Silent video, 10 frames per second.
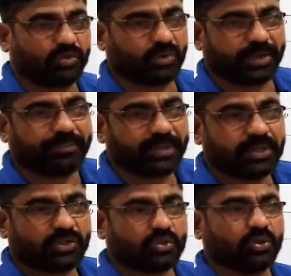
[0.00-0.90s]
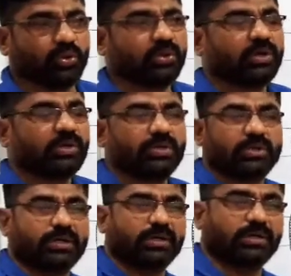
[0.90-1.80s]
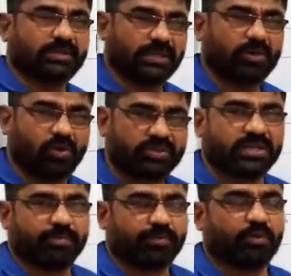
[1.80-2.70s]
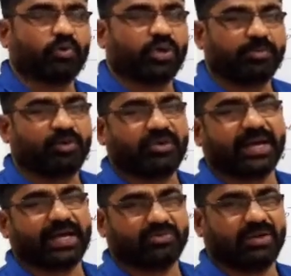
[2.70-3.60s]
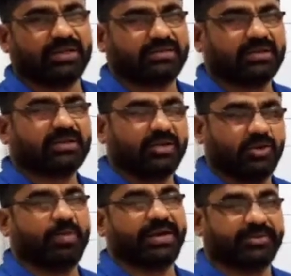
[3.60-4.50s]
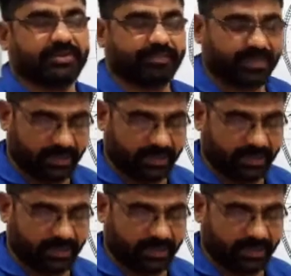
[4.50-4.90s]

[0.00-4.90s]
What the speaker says: Okay, so these are causing pneumonia as well as the rheumatism.